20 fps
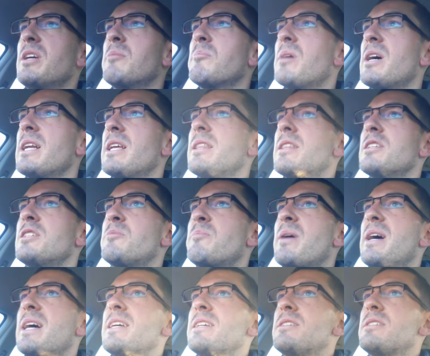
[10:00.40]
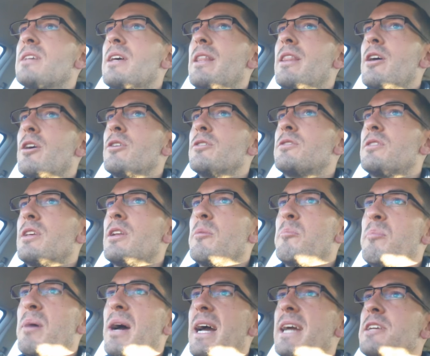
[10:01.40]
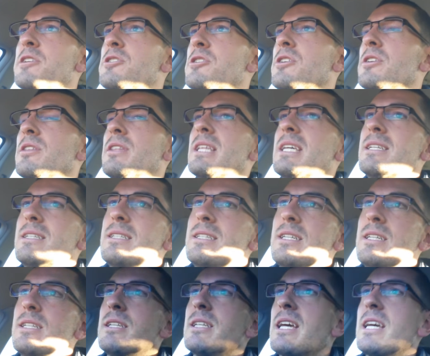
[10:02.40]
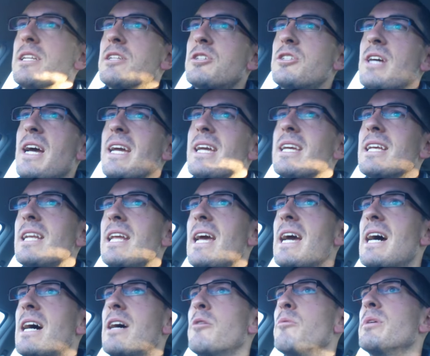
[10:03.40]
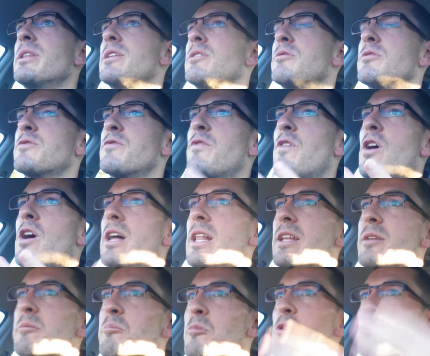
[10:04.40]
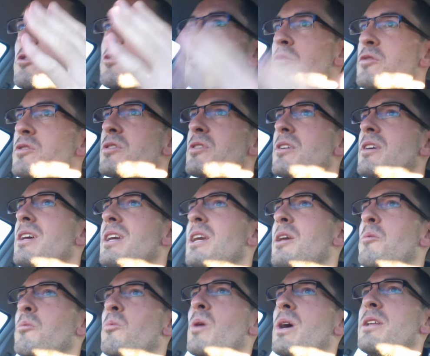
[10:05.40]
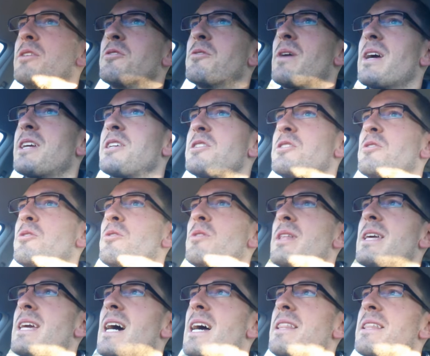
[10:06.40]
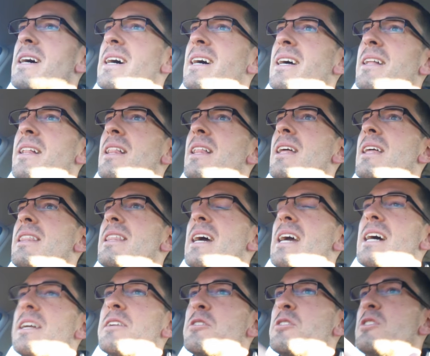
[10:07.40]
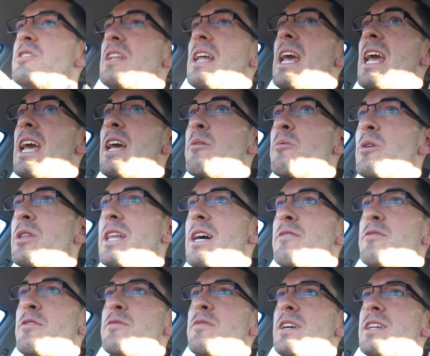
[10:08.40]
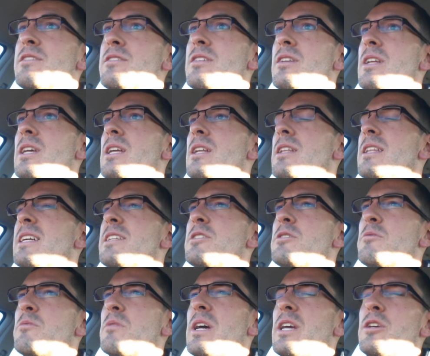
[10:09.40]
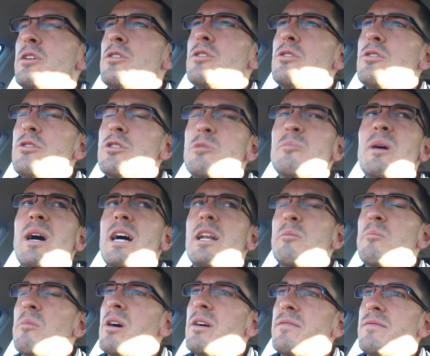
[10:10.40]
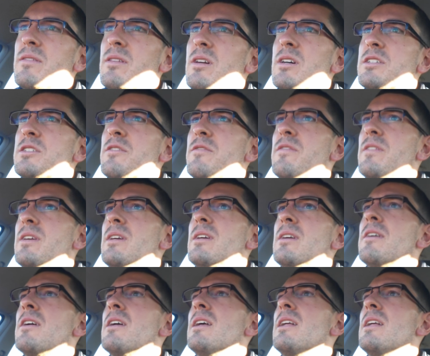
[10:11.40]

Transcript: big money in this space are those that are patient, that didn't get shaken out when there was violent moves in one direction or the other. They understand what they've invested in, and that's a huge part of my philosophy,